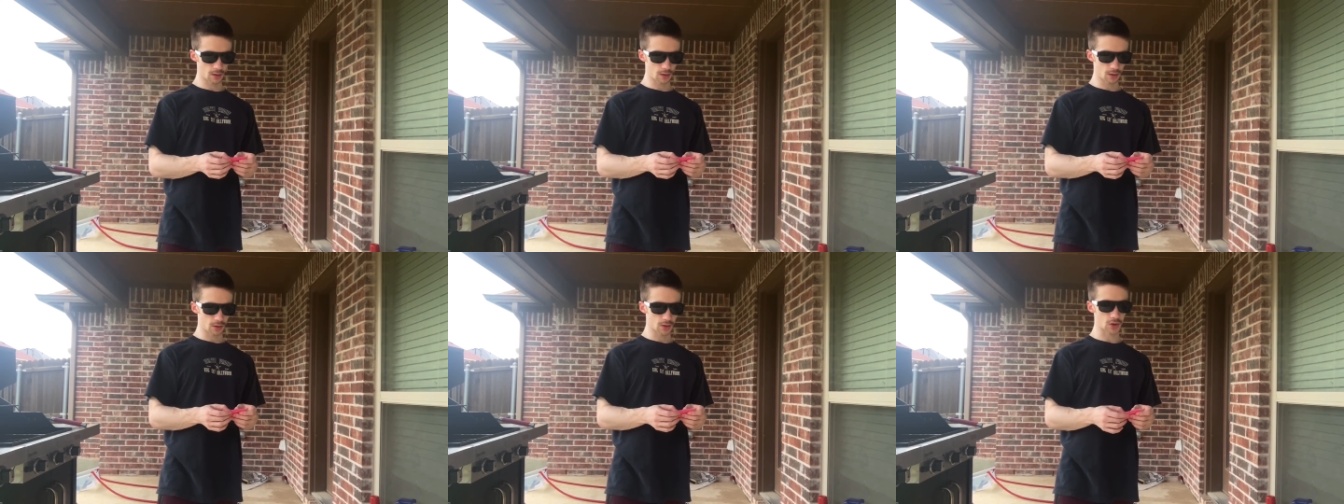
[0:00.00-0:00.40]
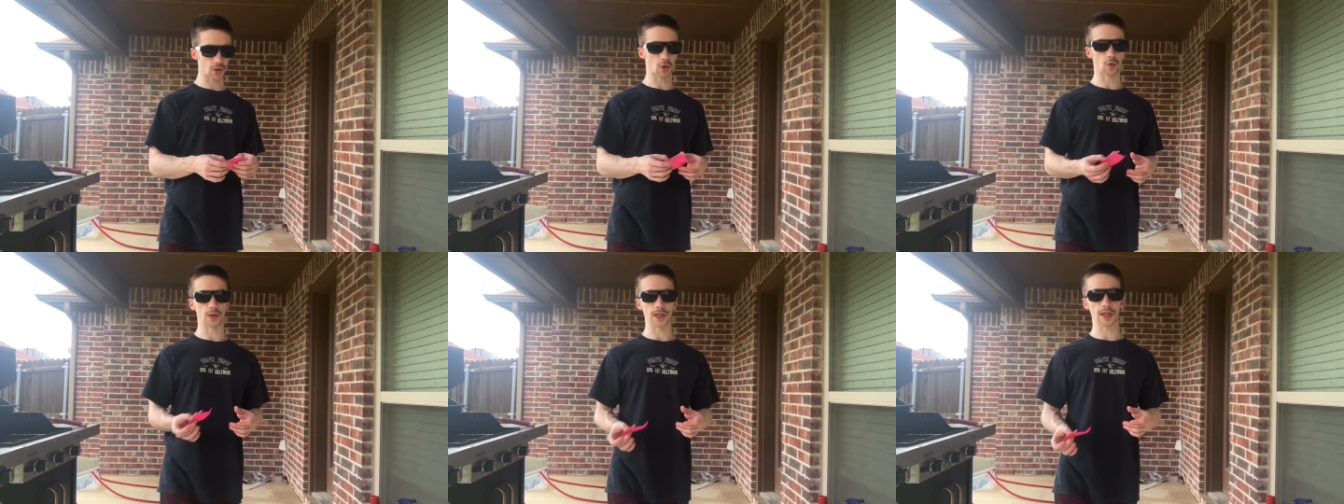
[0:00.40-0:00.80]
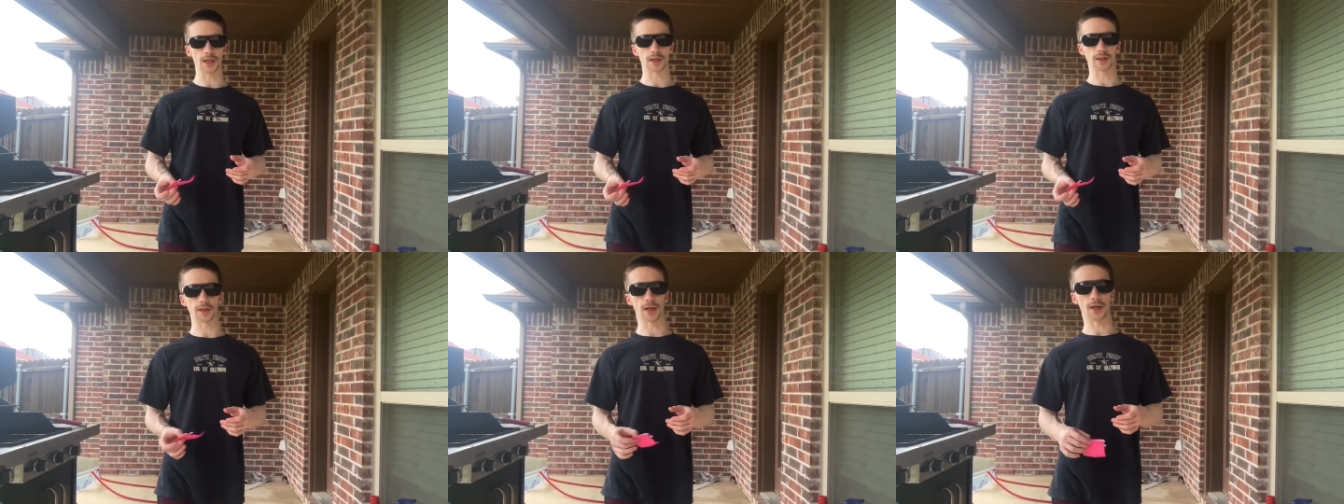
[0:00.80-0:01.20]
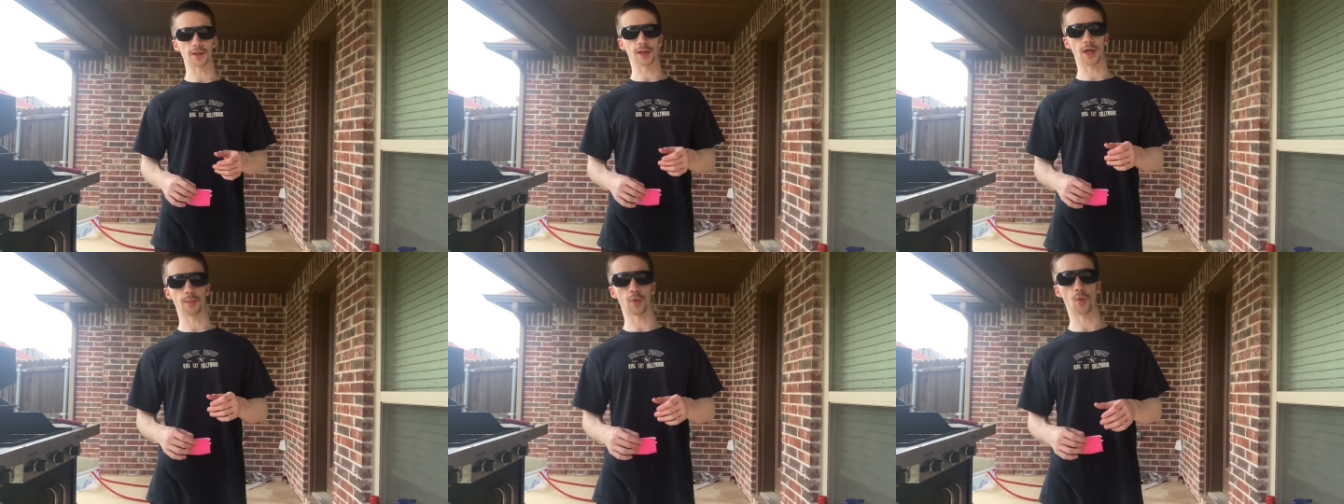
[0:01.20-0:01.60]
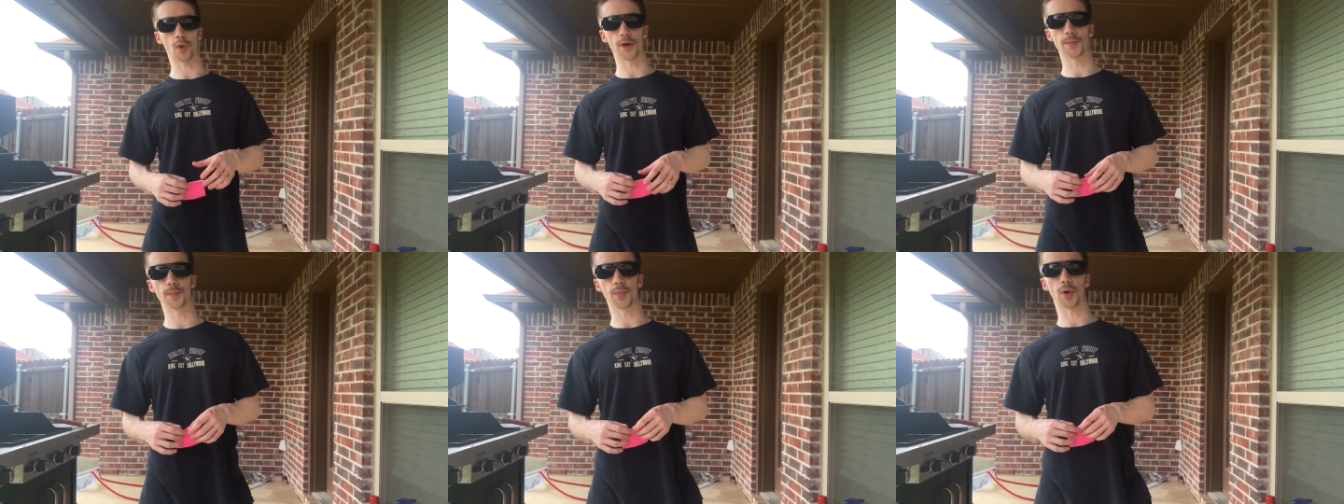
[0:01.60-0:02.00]
slowly getting there at that
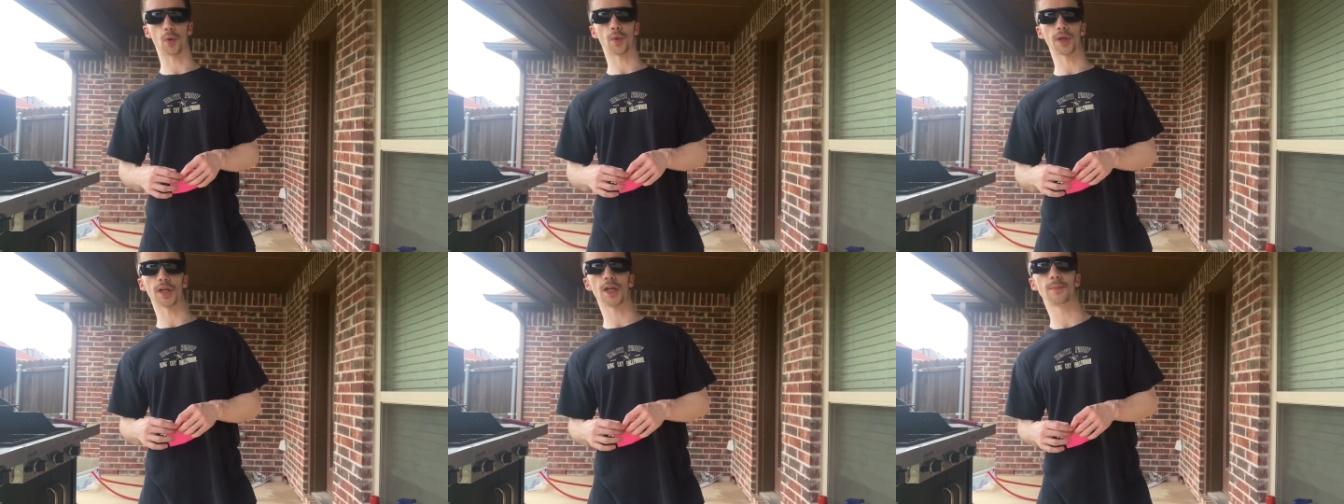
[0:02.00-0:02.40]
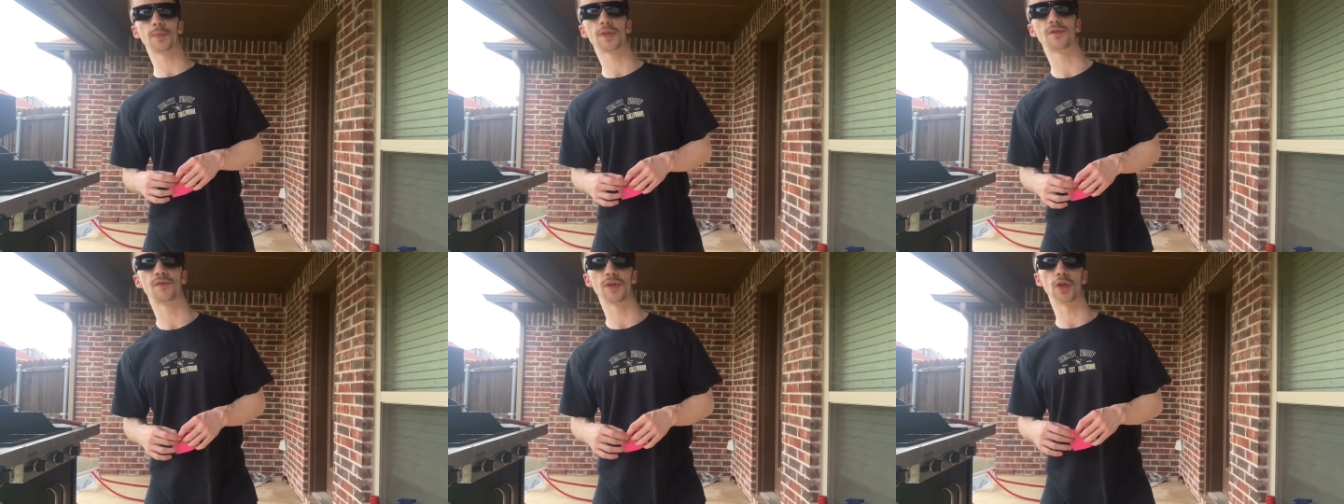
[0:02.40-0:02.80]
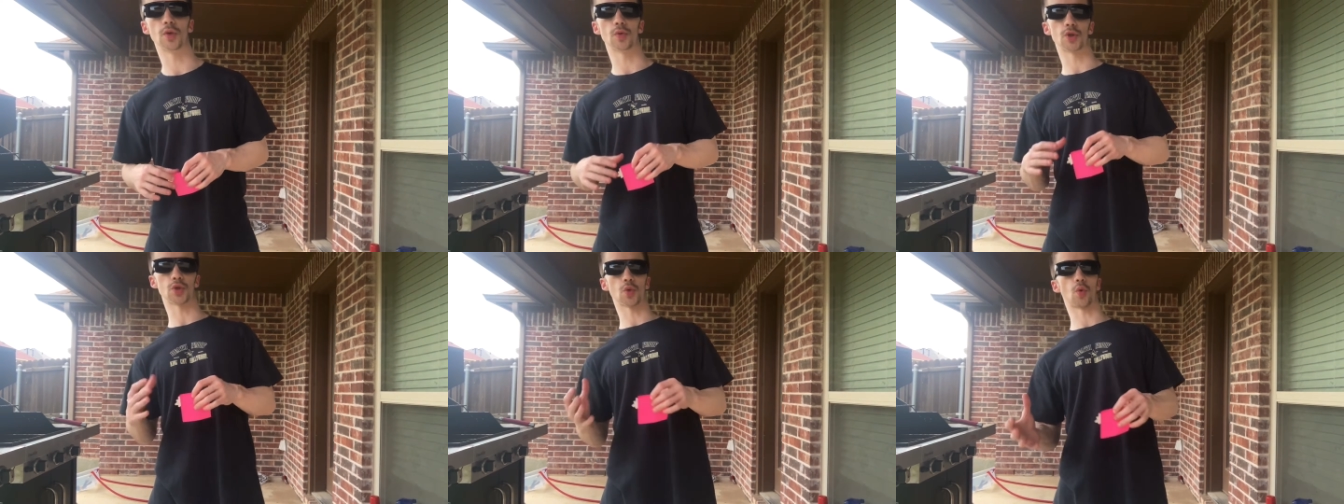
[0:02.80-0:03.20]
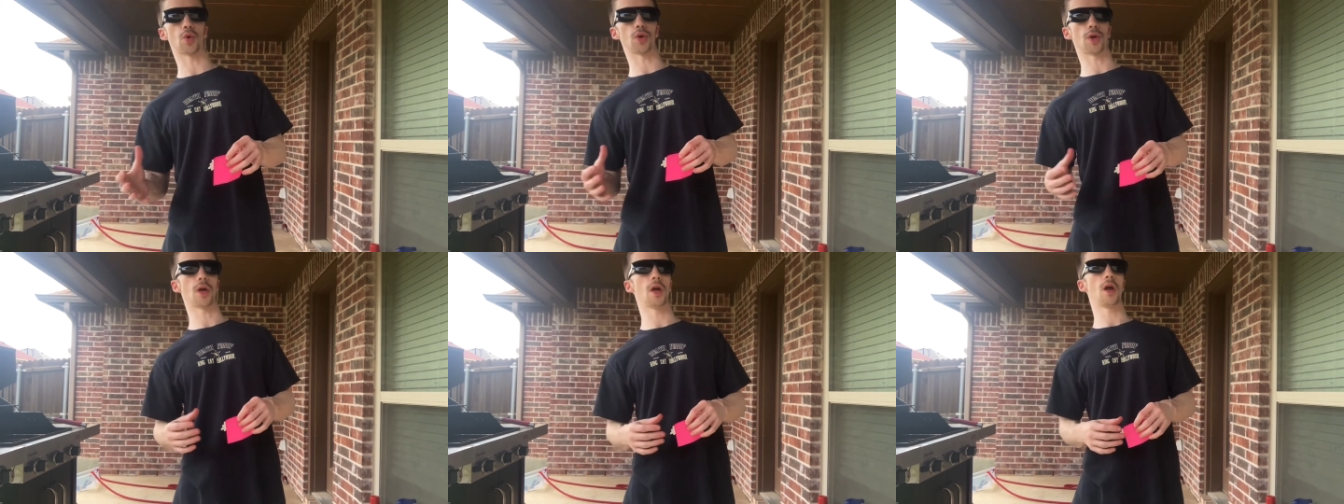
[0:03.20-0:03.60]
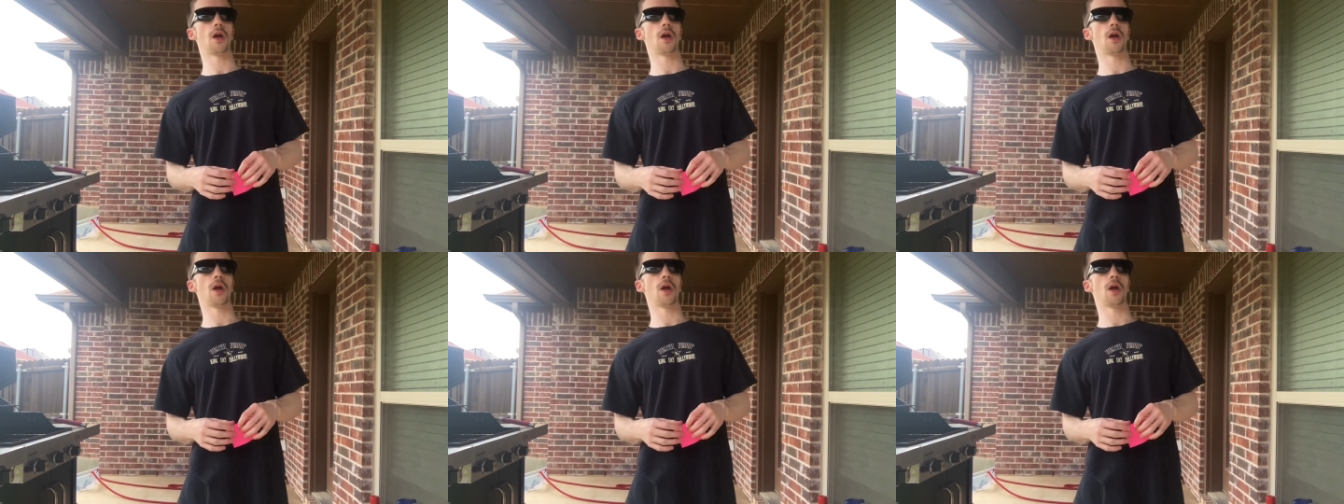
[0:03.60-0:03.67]
point. But I want to keep this video shorter.